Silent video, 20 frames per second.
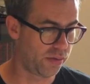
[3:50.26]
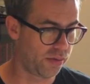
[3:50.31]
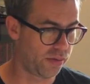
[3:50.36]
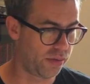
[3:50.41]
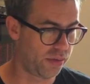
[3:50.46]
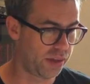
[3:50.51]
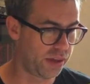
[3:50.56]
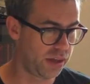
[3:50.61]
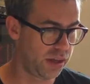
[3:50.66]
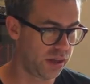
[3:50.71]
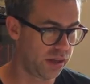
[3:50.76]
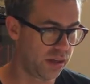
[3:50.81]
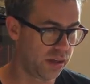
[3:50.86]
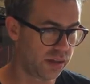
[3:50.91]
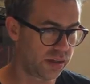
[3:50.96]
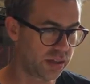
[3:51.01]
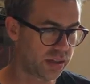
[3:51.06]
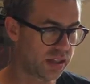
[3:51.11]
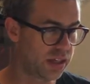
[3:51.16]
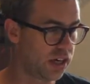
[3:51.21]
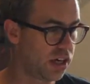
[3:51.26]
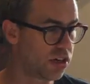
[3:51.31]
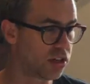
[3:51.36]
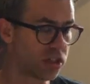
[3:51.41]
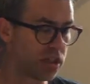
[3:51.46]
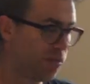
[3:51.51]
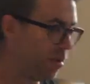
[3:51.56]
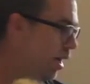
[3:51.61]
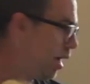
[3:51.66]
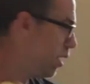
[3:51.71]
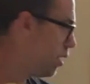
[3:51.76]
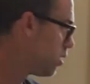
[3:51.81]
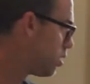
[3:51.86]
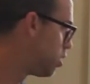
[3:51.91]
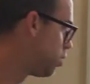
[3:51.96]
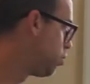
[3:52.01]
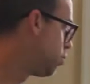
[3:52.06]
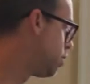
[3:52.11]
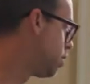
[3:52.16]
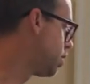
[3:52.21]
the snare drum head is
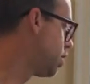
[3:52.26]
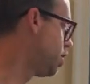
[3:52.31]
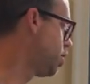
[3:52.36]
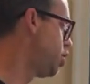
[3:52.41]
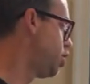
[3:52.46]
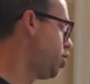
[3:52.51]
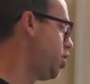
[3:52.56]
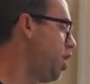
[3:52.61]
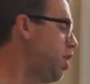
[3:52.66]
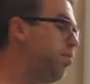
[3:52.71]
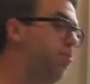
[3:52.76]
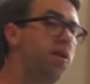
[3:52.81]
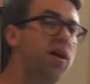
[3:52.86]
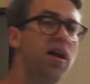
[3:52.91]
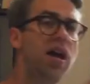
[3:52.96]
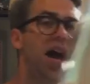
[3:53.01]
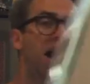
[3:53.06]
in really good shape,